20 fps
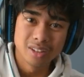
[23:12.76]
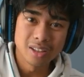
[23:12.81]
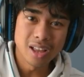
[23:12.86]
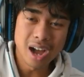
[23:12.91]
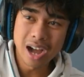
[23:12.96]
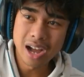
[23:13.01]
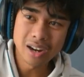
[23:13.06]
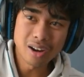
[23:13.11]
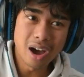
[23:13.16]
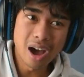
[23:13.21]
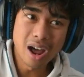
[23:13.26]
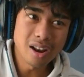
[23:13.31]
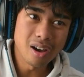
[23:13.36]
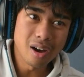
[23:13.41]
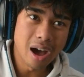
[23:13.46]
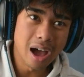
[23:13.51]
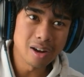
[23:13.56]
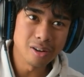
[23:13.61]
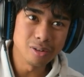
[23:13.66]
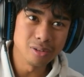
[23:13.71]
No,
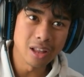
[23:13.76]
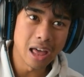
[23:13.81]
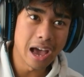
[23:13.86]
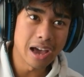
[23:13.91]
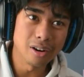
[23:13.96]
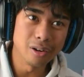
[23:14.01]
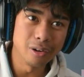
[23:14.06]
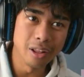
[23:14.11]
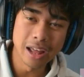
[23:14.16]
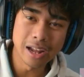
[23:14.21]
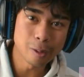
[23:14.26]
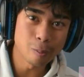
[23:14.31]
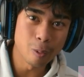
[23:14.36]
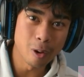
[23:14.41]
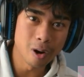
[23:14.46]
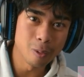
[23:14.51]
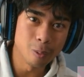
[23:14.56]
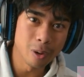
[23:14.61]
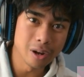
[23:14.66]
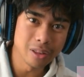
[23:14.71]
I don't like
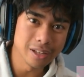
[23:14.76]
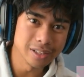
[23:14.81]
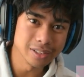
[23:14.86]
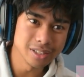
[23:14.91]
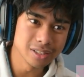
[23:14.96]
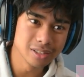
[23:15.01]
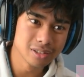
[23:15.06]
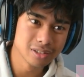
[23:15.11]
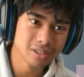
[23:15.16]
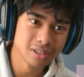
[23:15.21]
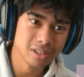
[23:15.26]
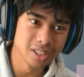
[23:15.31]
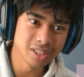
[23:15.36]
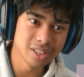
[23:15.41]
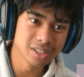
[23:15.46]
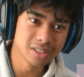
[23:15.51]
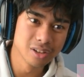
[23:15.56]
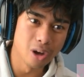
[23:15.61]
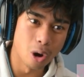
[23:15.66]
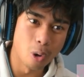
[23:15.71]
where this is
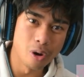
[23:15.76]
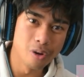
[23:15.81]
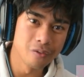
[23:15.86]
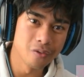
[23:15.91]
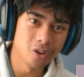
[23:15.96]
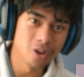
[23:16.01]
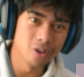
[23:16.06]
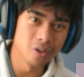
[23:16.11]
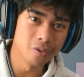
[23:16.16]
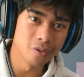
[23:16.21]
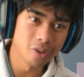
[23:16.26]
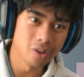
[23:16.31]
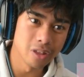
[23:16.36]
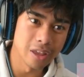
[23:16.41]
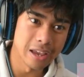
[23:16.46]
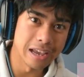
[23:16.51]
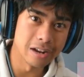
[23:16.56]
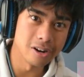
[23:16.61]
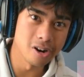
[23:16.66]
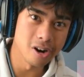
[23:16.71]
going for
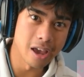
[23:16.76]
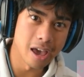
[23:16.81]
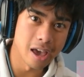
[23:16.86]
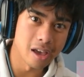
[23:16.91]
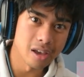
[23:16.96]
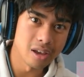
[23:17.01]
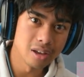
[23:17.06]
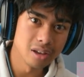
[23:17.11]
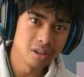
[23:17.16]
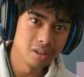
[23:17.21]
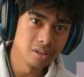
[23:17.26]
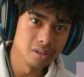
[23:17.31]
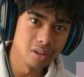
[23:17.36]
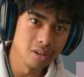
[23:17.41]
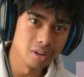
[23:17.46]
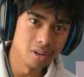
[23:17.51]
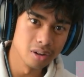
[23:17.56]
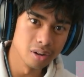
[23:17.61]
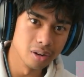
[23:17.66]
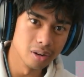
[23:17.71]
the internet.
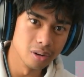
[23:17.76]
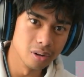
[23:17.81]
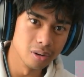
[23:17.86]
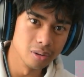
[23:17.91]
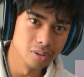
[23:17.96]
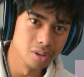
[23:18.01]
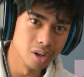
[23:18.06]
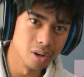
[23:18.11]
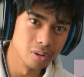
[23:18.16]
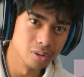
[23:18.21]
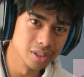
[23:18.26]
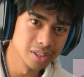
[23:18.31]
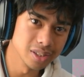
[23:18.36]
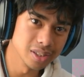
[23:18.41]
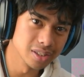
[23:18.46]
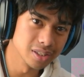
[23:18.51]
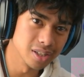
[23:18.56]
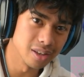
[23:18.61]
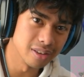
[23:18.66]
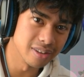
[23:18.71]
No, this
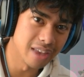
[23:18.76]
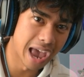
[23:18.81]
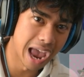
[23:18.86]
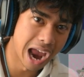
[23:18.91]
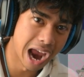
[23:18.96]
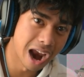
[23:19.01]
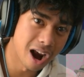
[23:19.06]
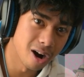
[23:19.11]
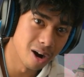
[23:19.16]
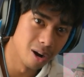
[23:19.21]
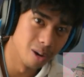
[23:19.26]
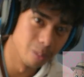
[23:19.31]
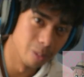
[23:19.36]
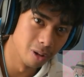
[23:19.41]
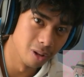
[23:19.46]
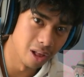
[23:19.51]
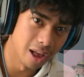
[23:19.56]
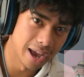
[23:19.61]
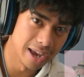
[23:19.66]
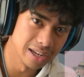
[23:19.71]
is a
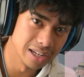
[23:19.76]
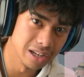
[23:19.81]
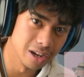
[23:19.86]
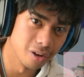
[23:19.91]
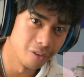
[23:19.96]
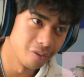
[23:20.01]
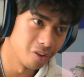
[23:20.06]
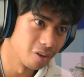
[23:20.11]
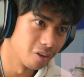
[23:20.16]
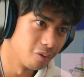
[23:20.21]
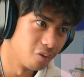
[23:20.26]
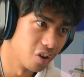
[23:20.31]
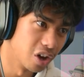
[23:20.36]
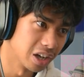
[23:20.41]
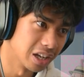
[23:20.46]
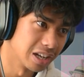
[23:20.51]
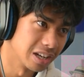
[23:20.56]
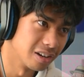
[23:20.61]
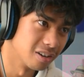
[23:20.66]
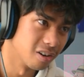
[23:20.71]
terrible idea for the
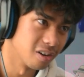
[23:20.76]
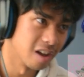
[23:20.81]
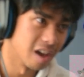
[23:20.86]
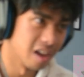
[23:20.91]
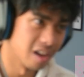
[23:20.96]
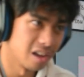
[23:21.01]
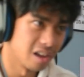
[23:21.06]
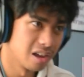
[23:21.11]
fucking internet.